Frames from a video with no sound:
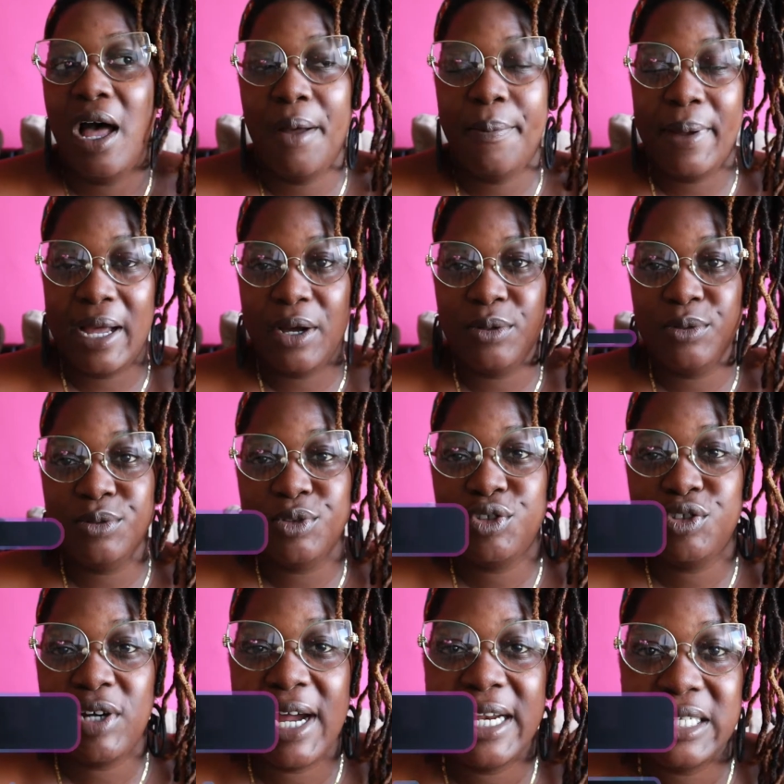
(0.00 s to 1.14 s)
about
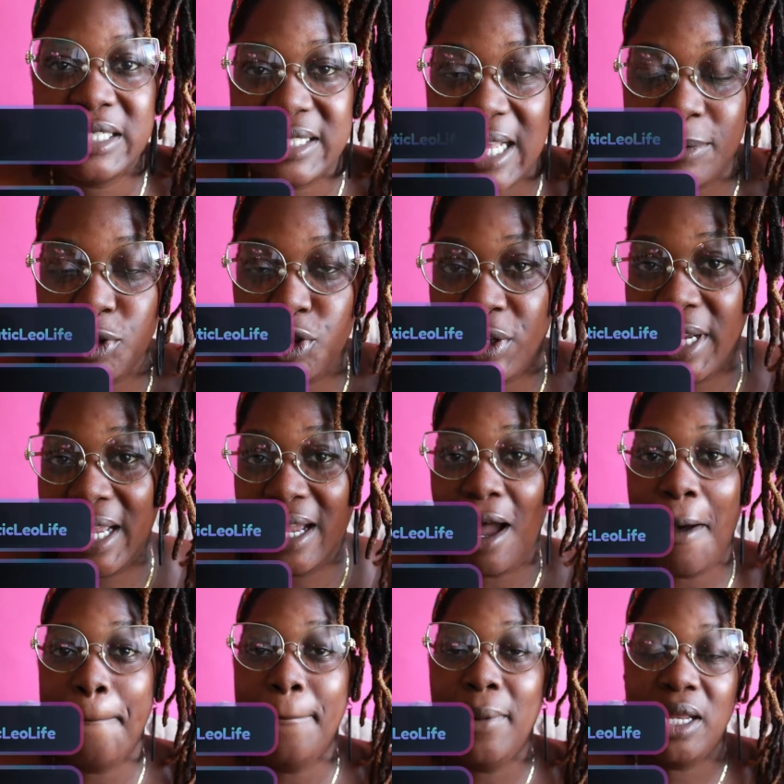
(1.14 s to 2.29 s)
trying to stop drinking
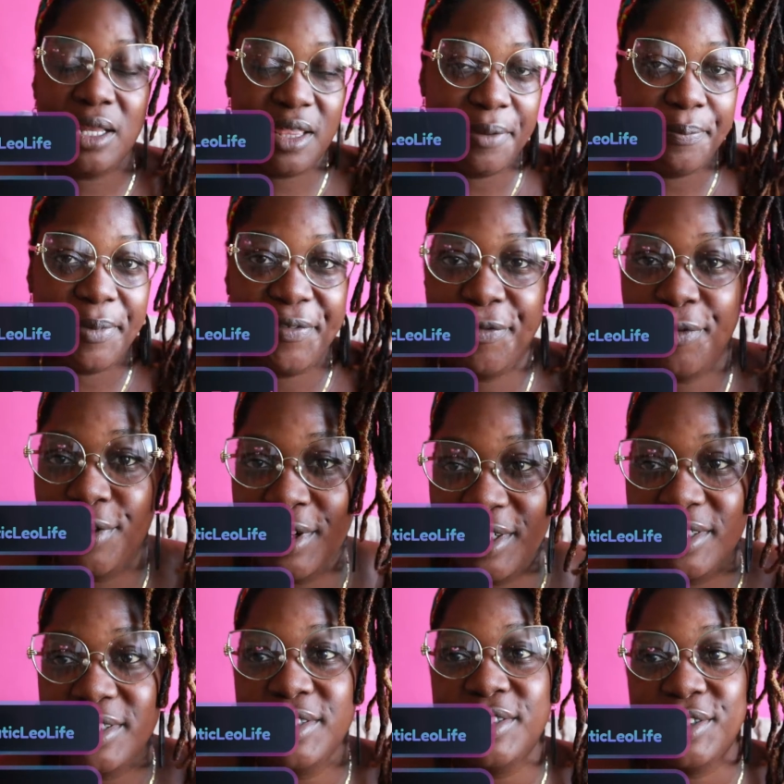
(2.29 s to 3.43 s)
a month
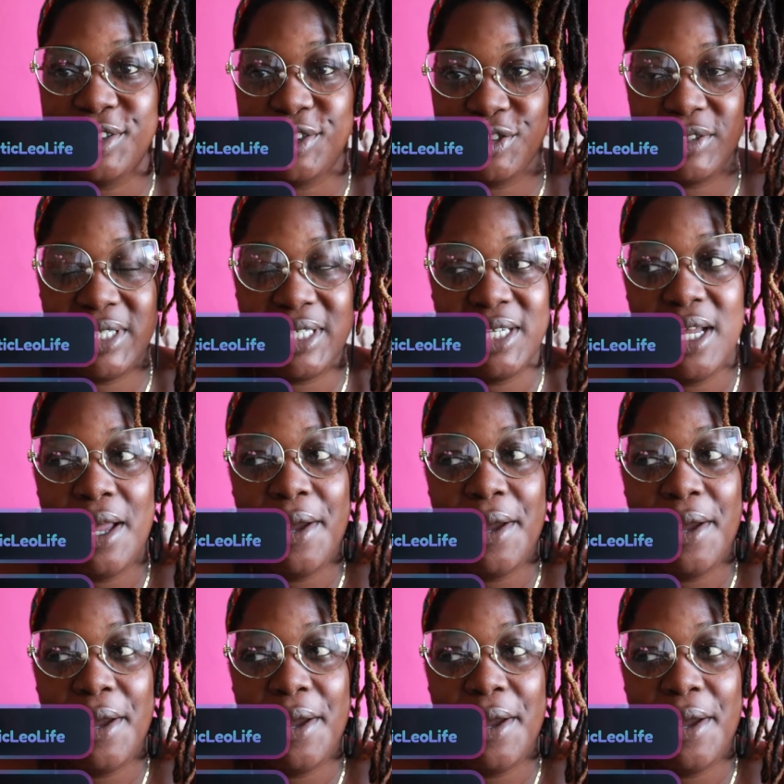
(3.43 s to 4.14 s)
before surgery